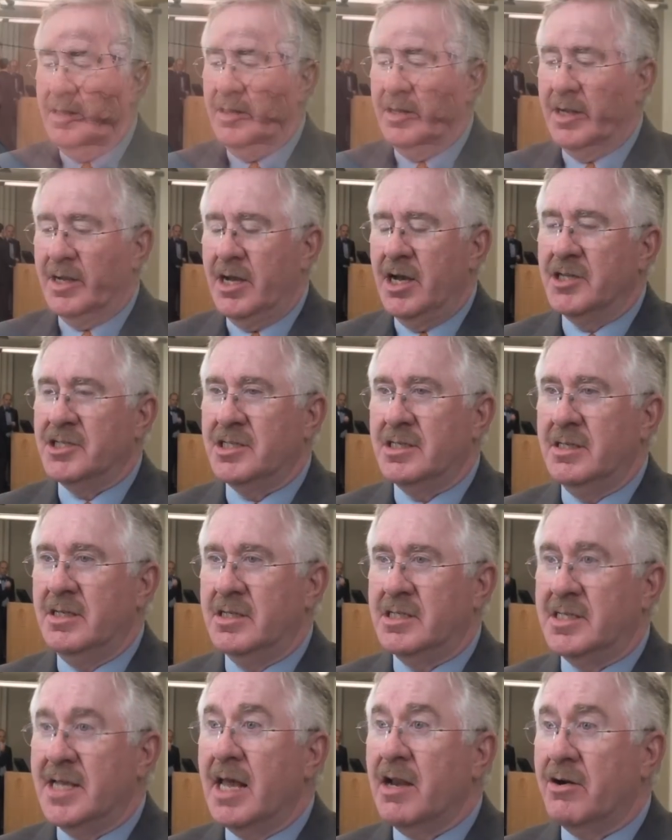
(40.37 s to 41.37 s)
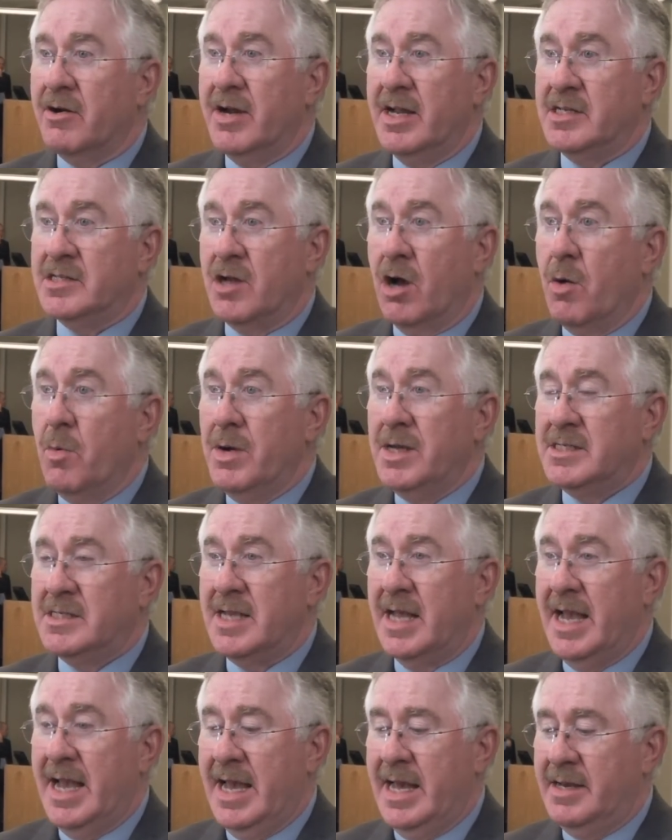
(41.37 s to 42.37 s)
The seller has always
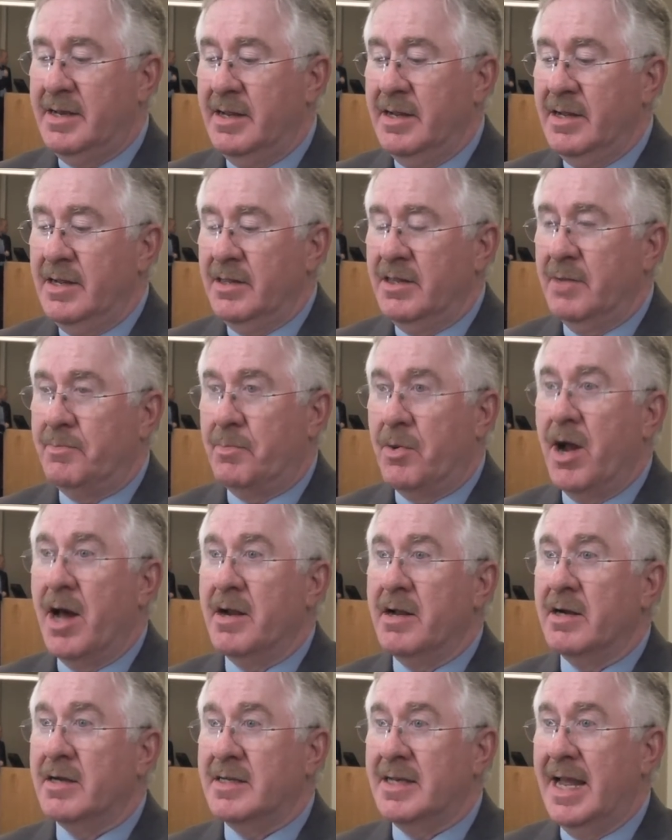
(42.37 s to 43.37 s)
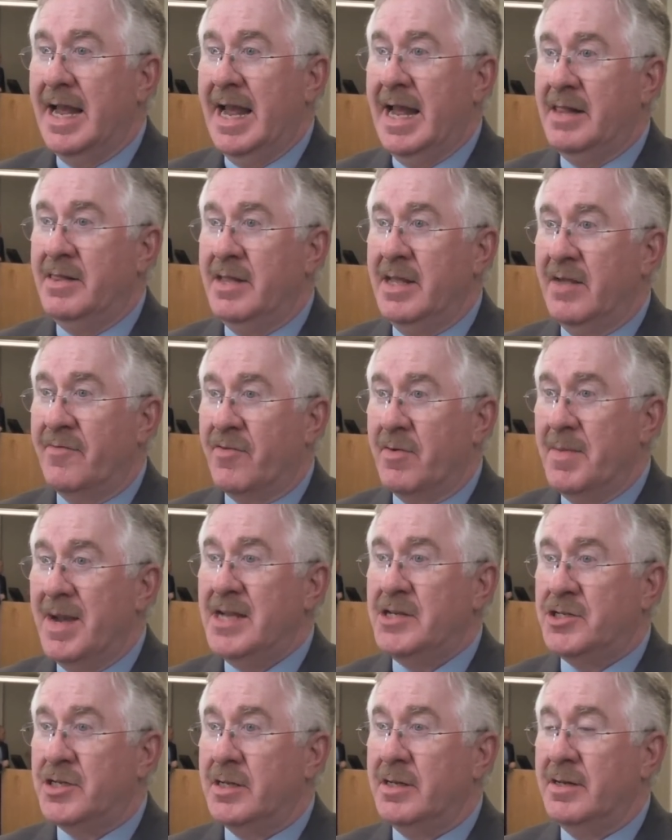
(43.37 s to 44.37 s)
had the product and the
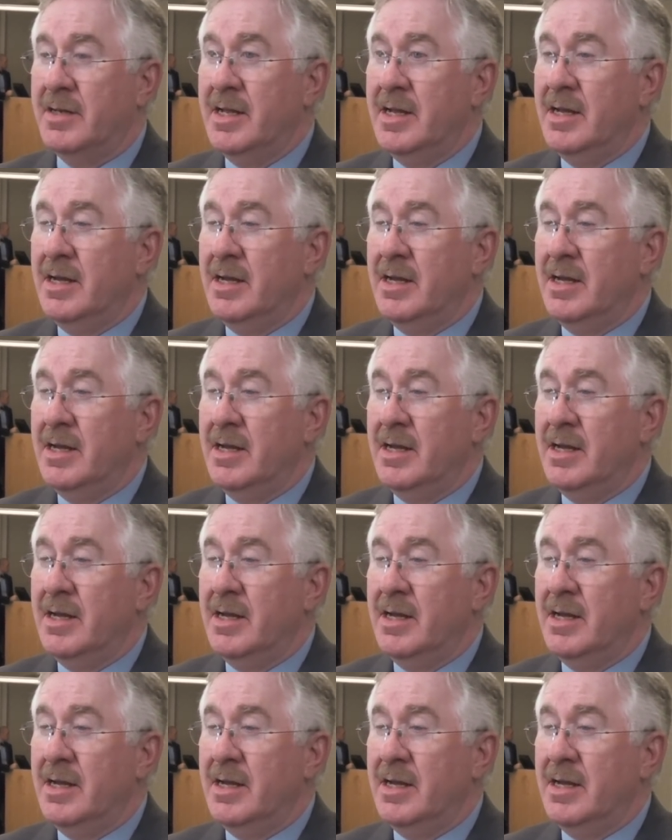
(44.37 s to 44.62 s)
information.